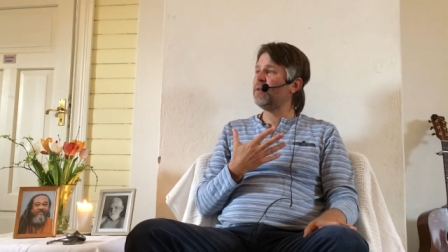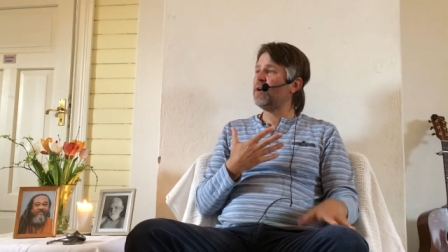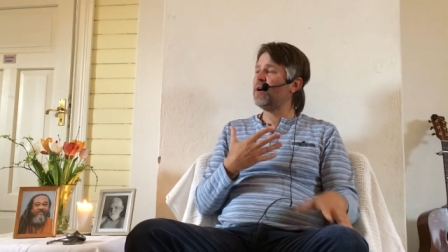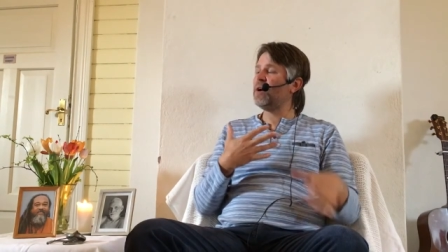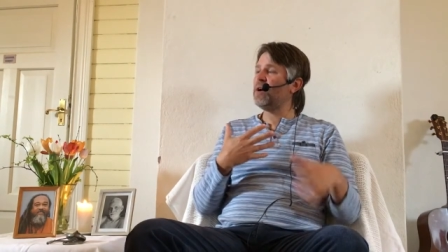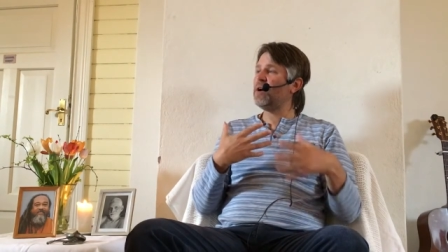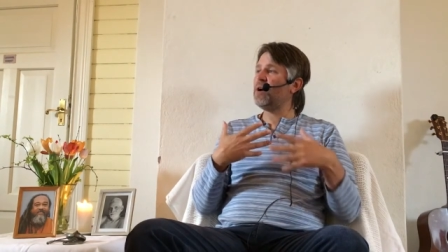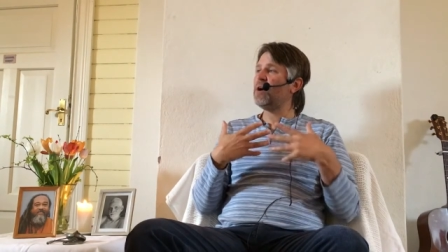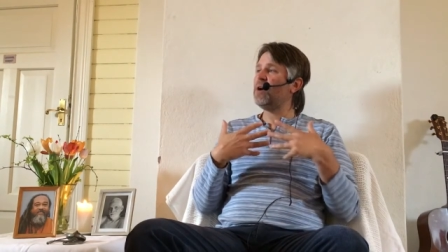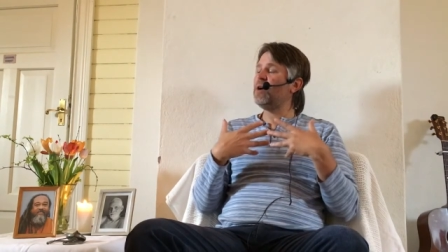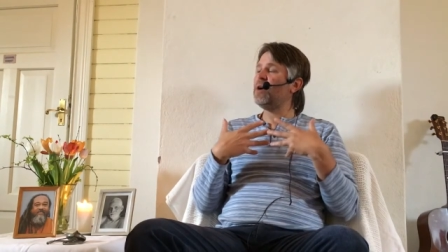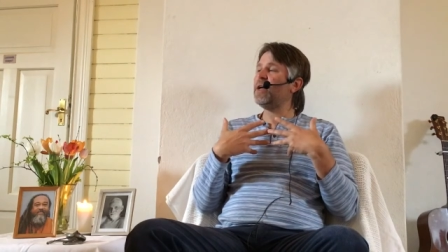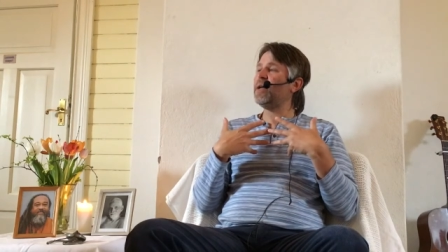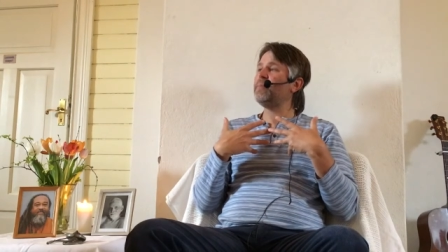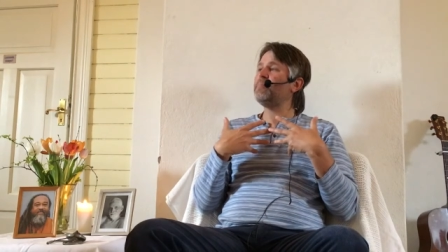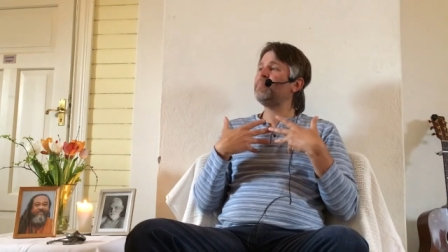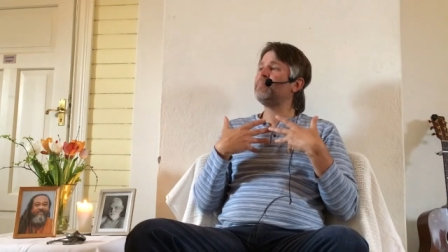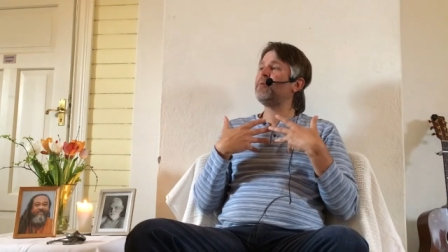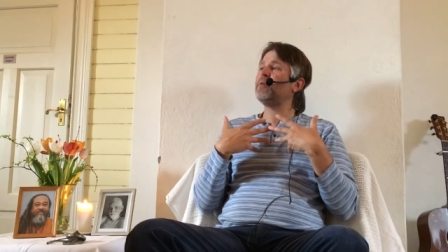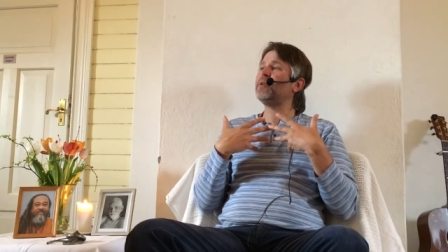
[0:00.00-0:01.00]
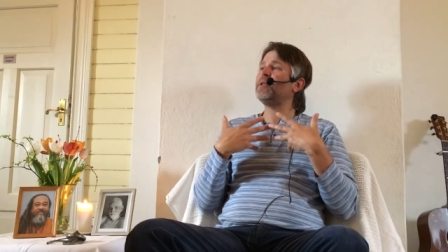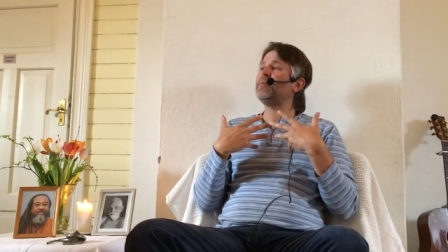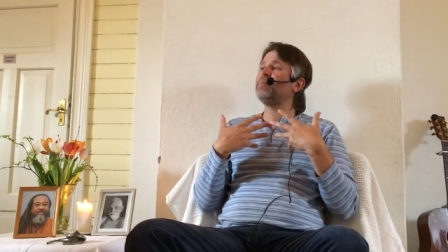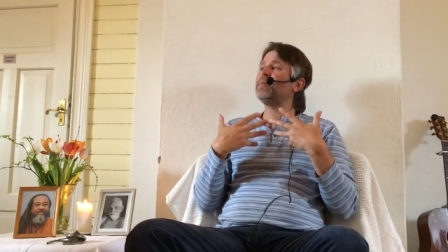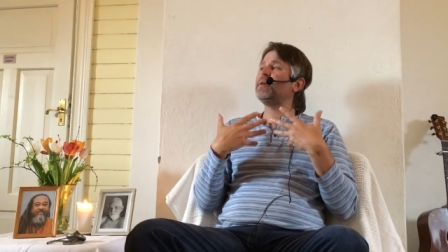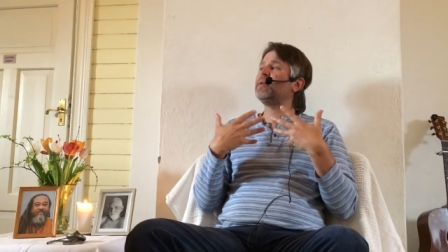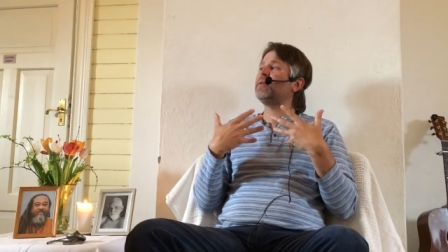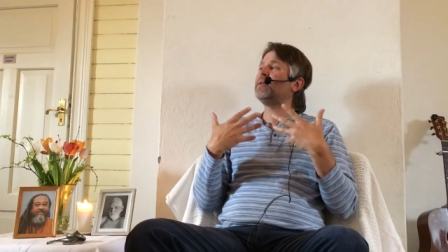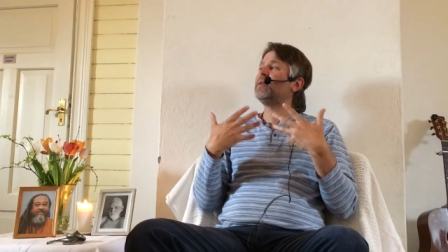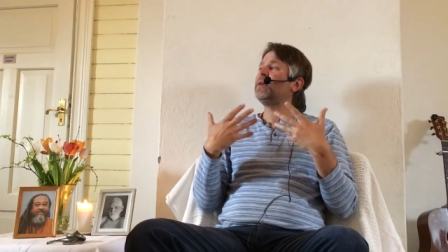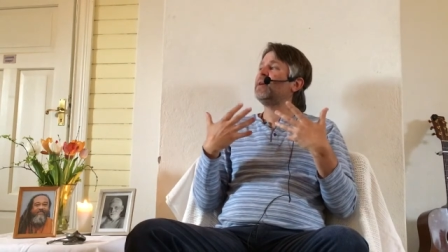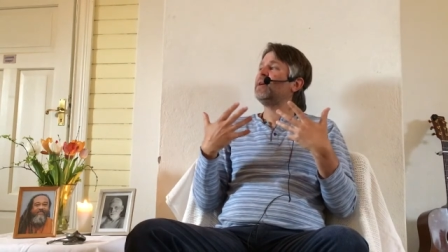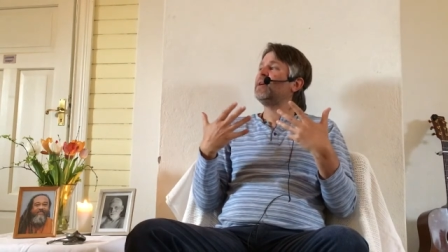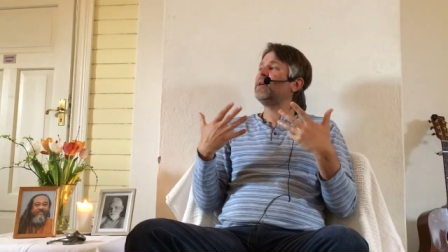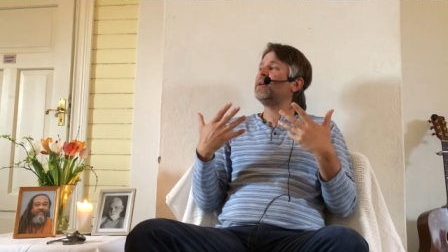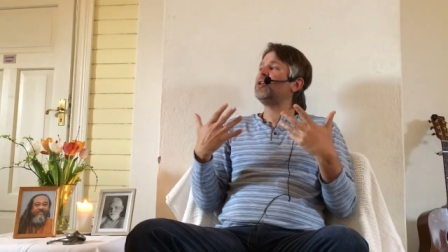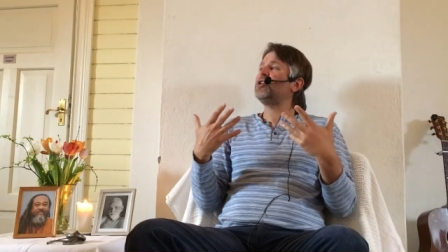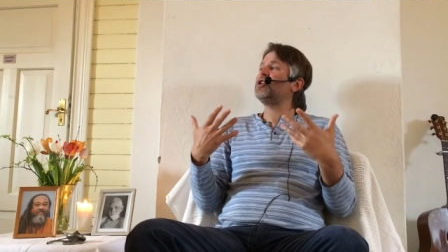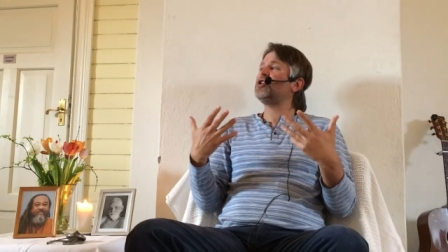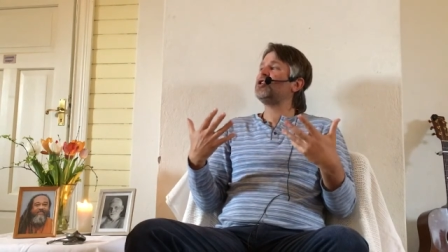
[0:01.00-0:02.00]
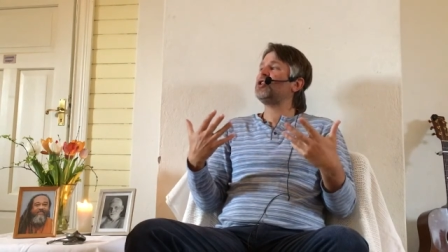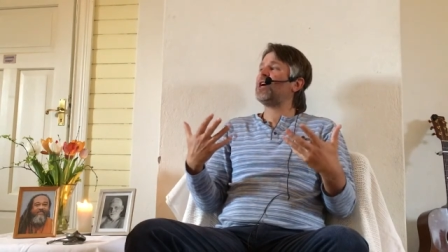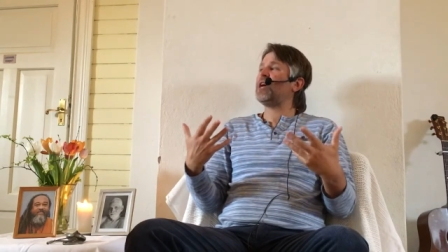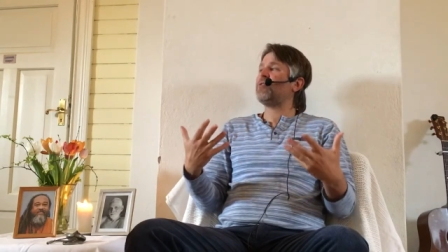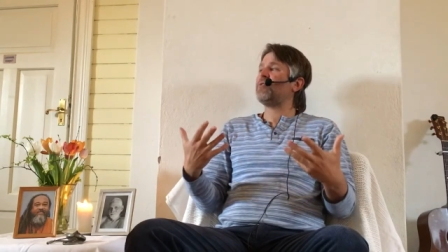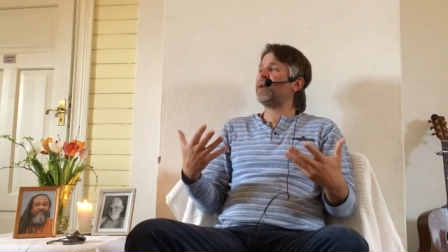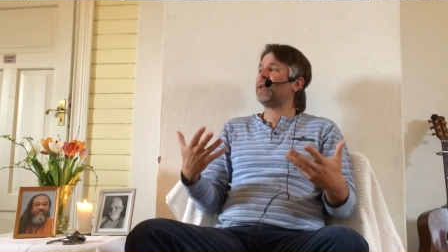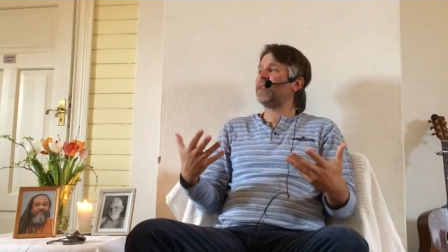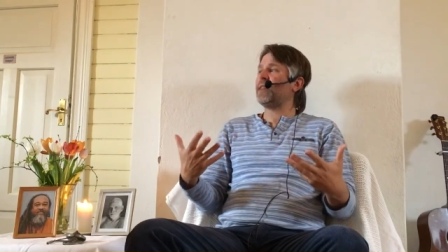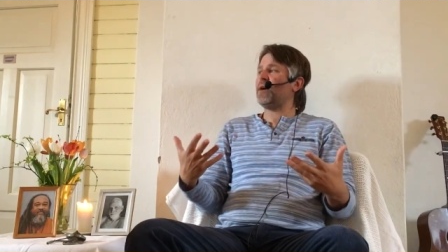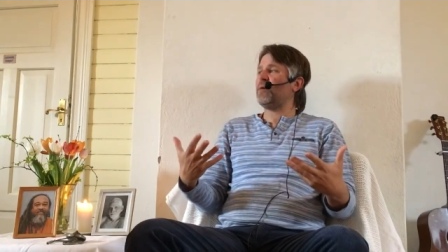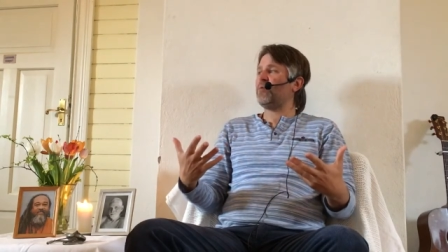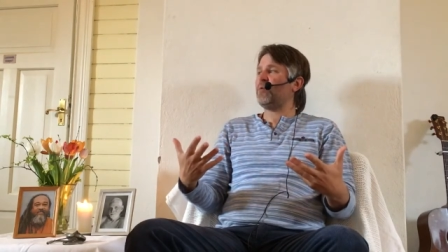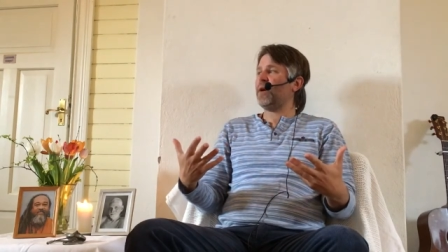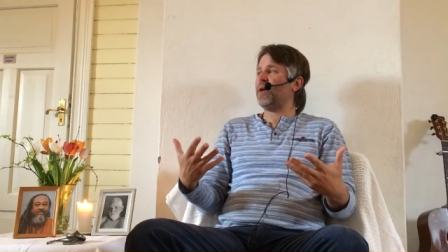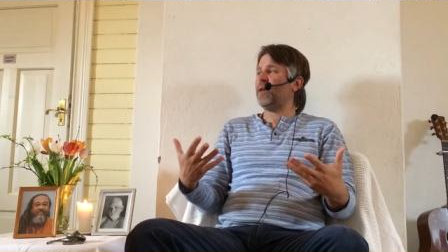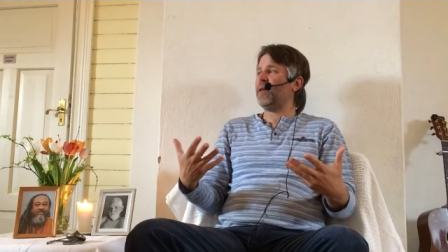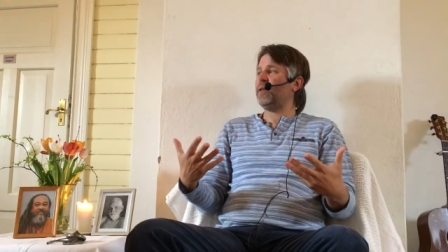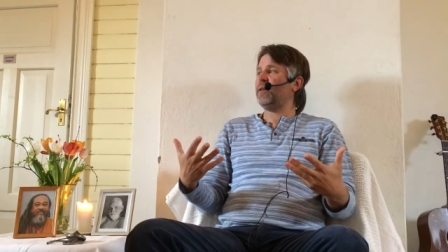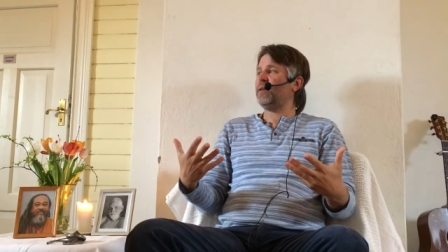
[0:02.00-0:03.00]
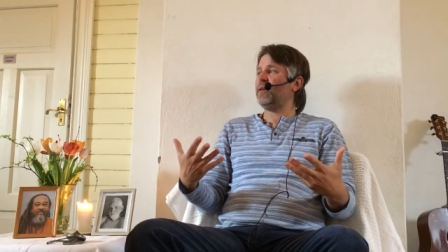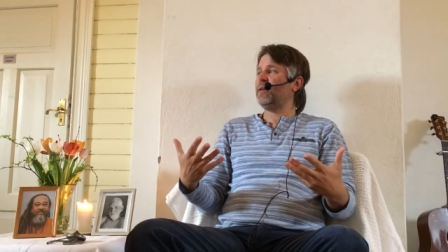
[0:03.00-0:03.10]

her, her embodiment is sharing that way